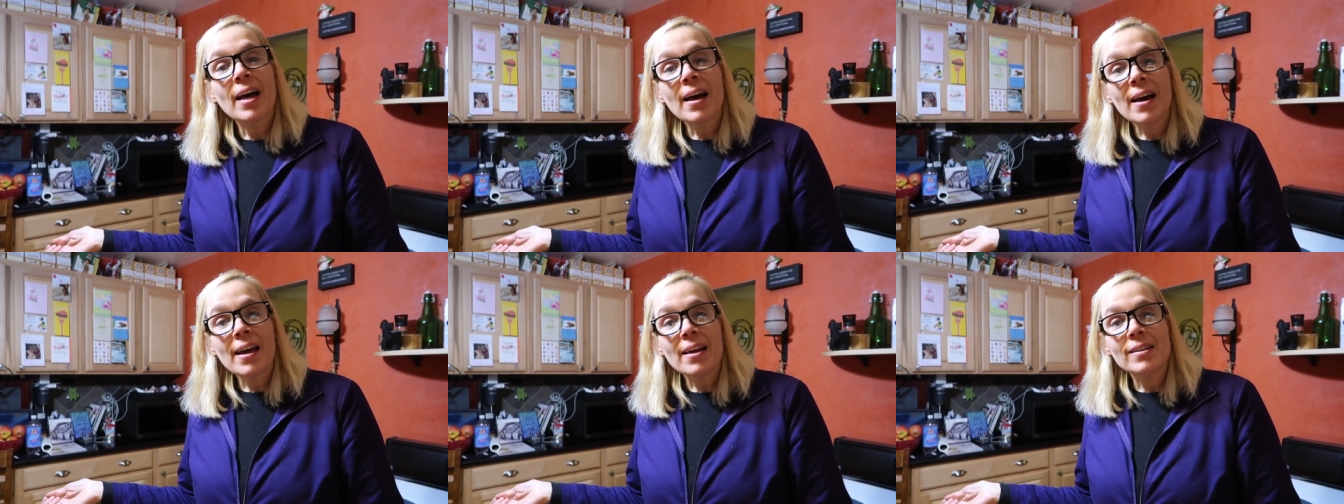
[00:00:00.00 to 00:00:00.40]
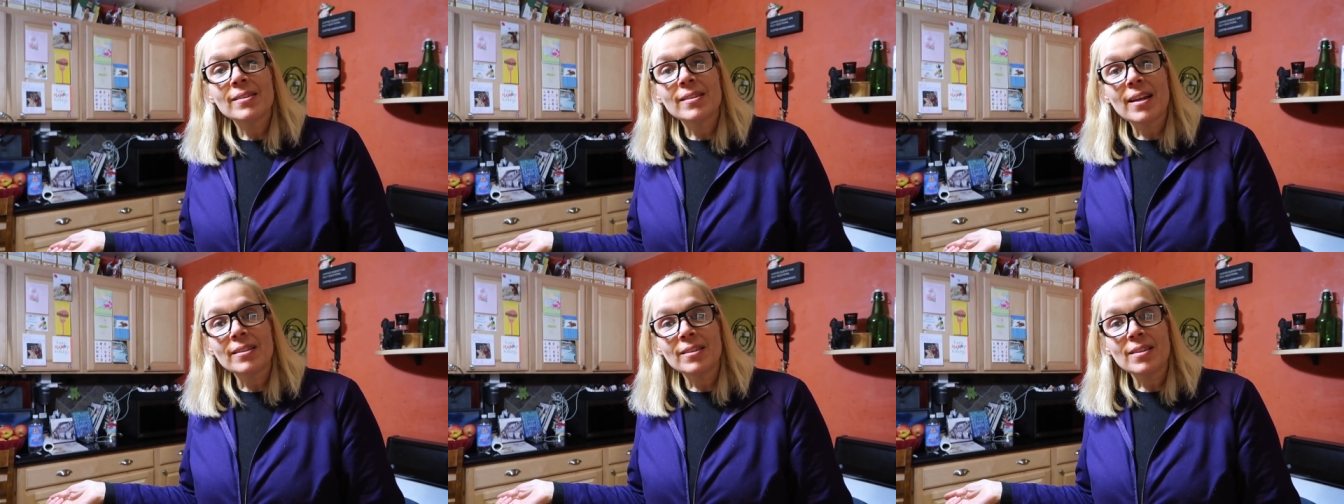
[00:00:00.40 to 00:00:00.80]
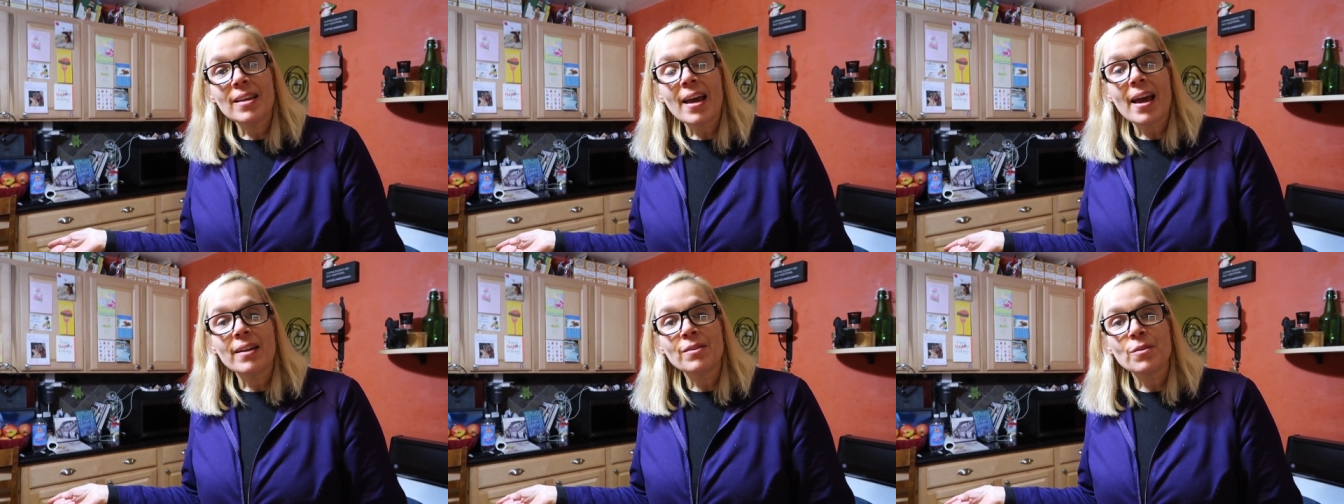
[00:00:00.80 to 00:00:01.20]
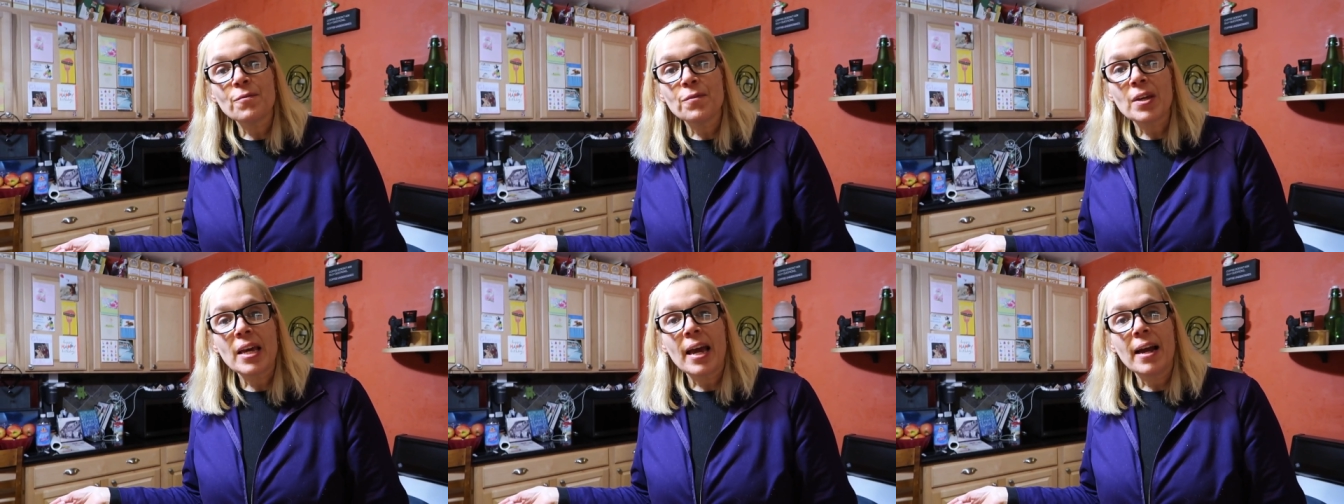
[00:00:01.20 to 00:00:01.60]
Guys, that's the end of
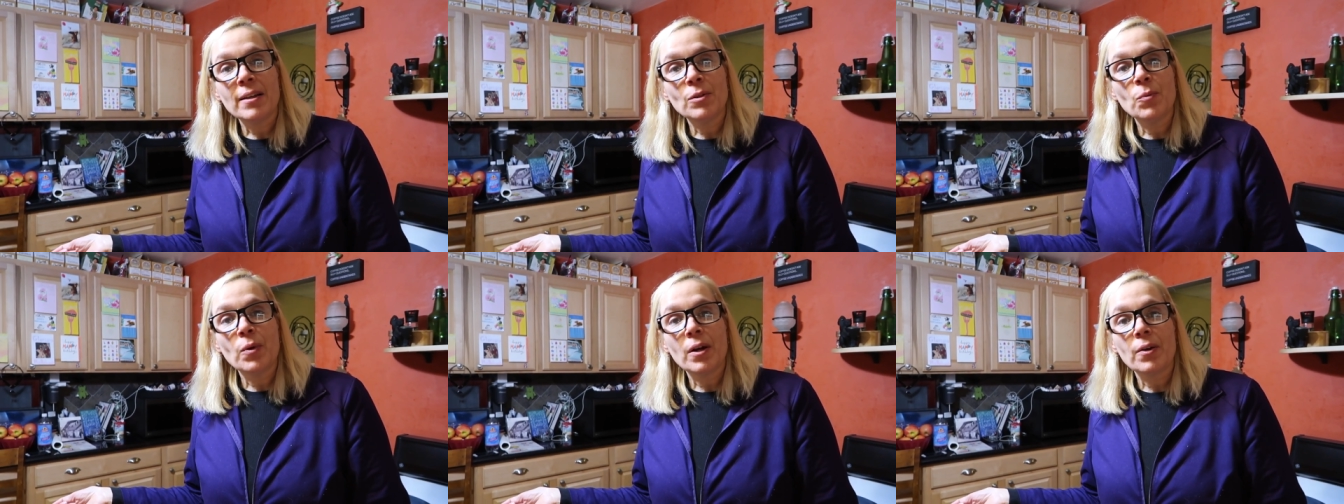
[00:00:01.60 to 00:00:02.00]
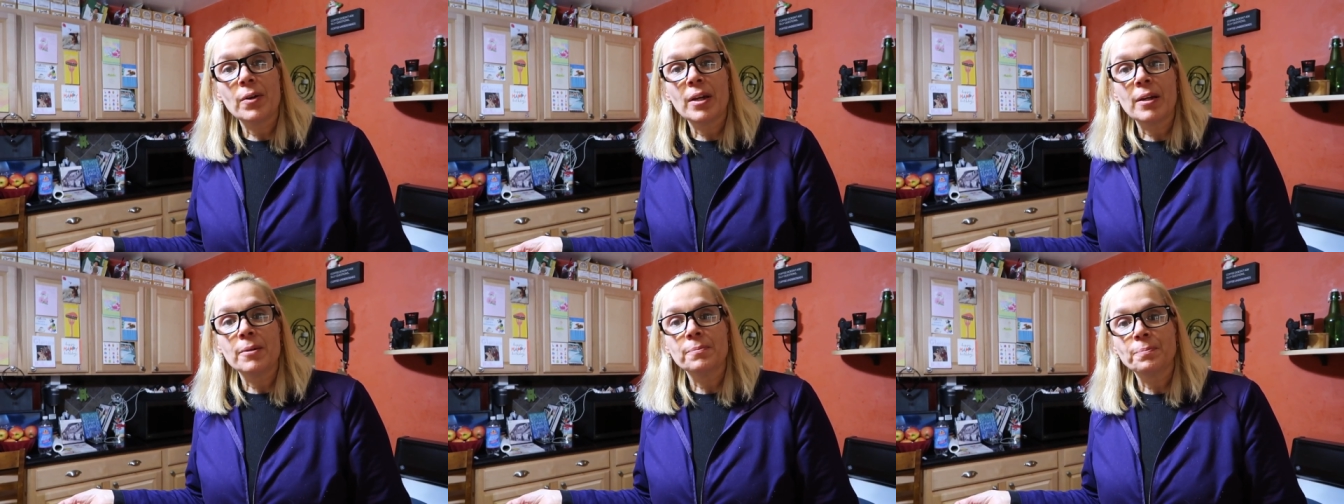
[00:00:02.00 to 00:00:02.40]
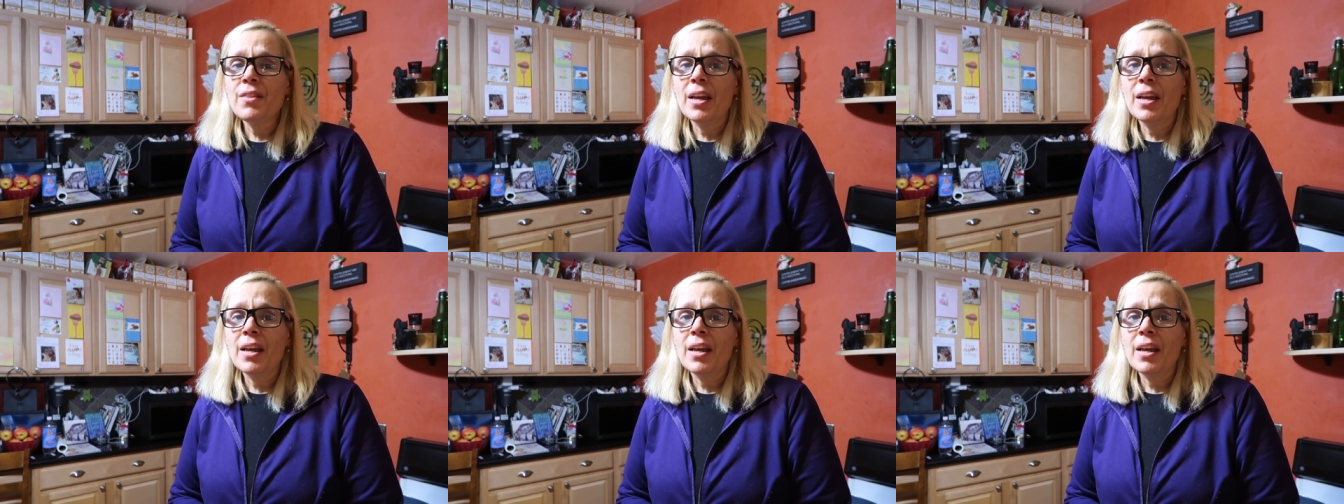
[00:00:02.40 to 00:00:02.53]
Veganuary.